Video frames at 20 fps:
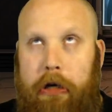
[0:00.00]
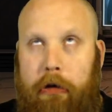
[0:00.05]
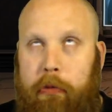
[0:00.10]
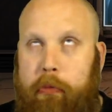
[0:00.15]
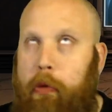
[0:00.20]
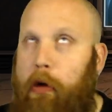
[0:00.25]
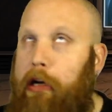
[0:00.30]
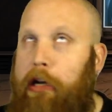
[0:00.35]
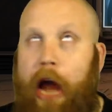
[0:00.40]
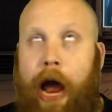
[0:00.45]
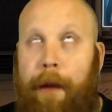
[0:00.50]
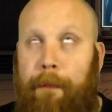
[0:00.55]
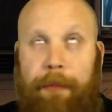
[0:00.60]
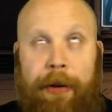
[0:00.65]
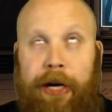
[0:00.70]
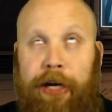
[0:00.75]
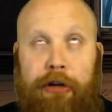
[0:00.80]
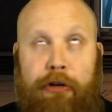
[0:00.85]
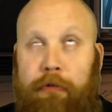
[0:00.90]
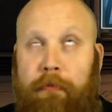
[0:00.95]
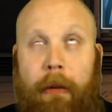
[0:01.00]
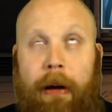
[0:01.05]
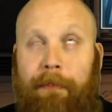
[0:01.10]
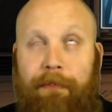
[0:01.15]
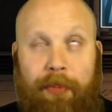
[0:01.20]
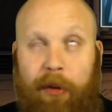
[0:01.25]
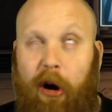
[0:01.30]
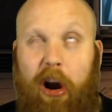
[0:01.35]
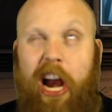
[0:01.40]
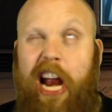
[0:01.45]
what's happening to my
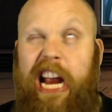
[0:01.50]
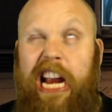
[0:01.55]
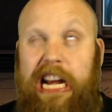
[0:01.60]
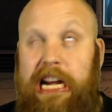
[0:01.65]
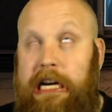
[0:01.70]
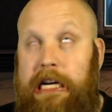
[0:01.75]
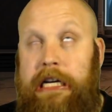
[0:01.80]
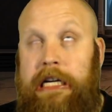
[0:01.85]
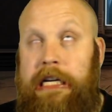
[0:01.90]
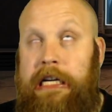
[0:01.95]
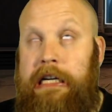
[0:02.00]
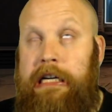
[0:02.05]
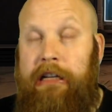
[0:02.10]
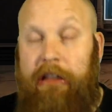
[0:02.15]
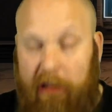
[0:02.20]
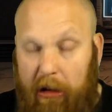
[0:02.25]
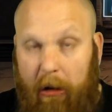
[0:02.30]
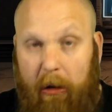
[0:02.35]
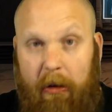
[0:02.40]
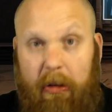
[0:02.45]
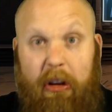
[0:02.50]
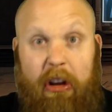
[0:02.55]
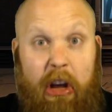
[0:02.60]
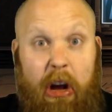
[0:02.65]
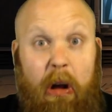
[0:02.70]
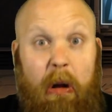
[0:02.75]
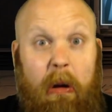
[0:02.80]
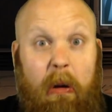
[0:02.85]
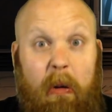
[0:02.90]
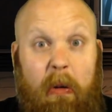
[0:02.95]
brain? It's all the
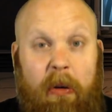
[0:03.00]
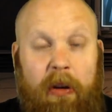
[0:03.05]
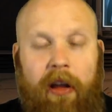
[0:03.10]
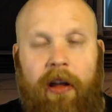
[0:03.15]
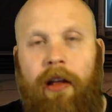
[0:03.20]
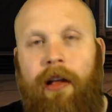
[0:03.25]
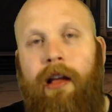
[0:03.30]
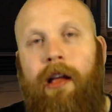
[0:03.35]
cold.